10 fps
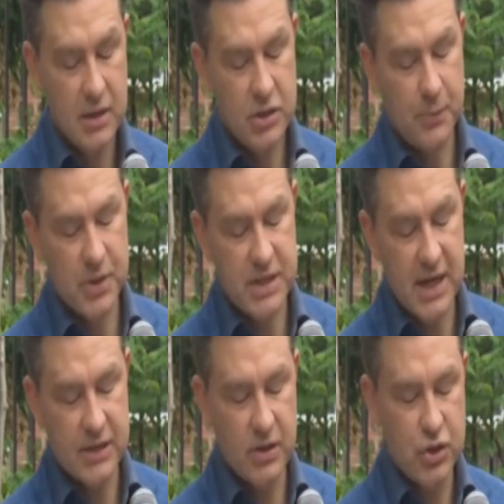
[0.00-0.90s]
to
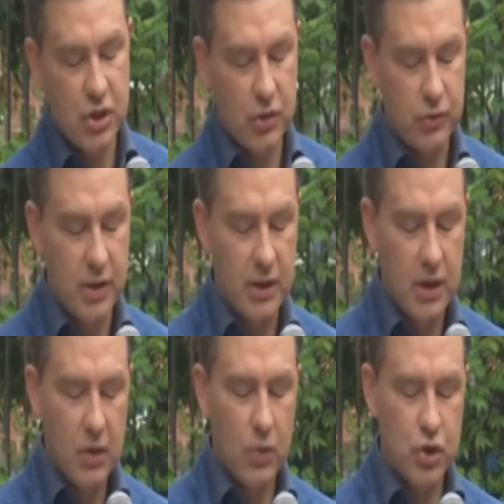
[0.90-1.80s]
protect our children,
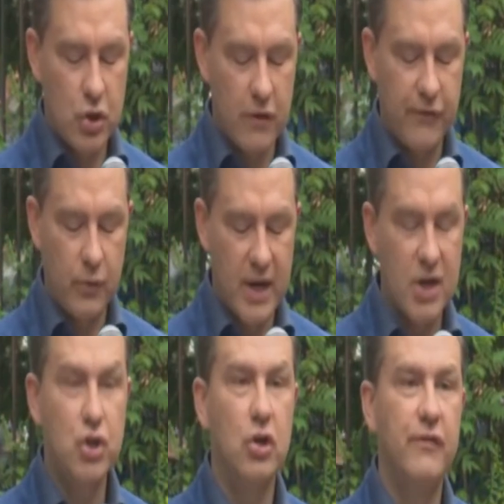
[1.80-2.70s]

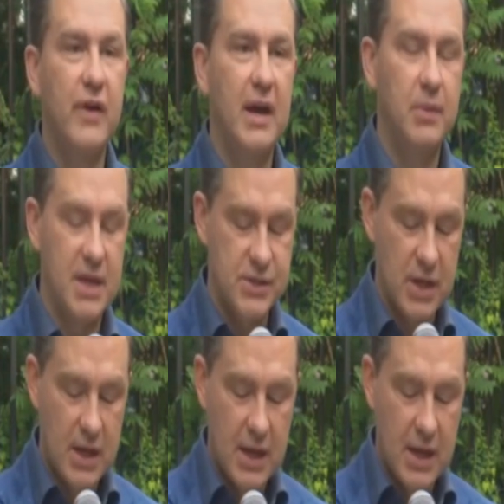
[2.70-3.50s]
reassure families,